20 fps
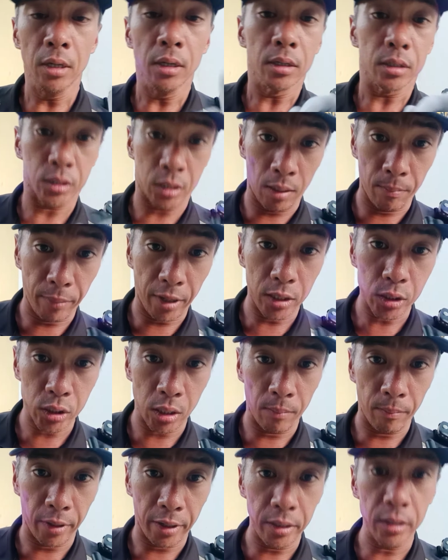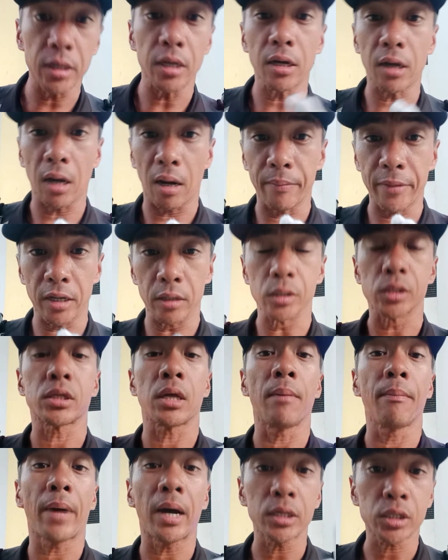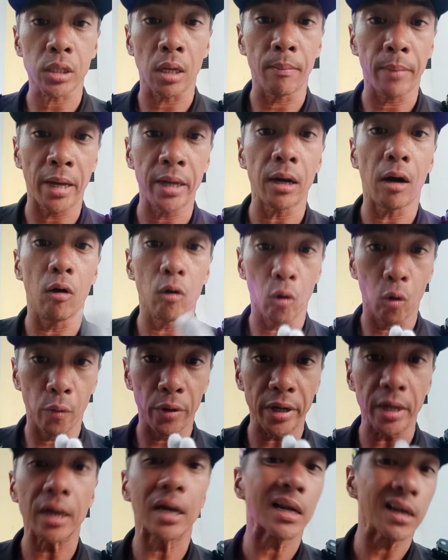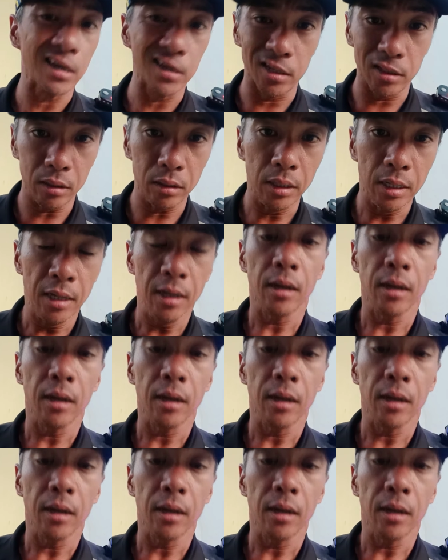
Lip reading: Standby, incoming. Standby, outgoing, clear.